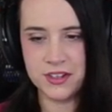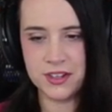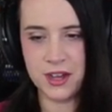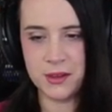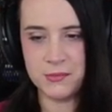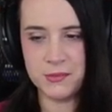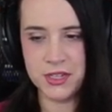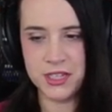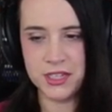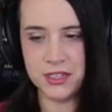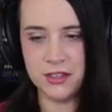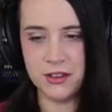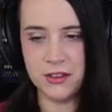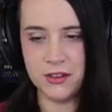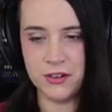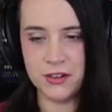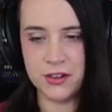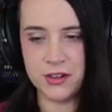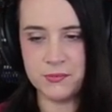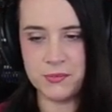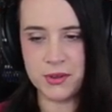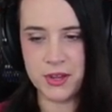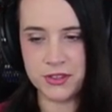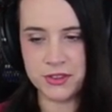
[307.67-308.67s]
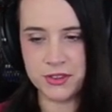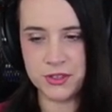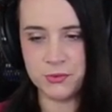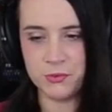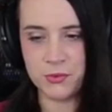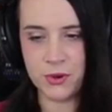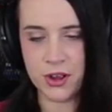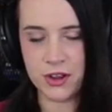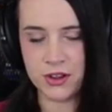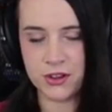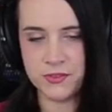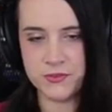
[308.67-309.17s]
Come and learn about the
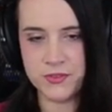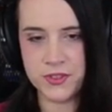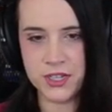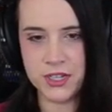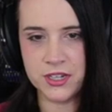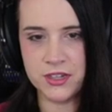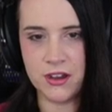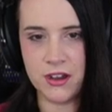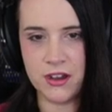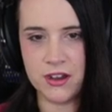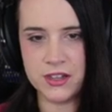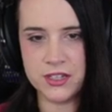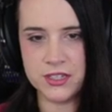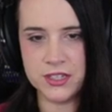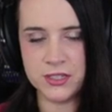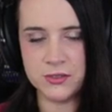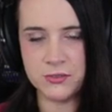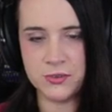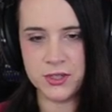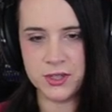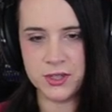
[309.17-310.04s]
Rock of the Gods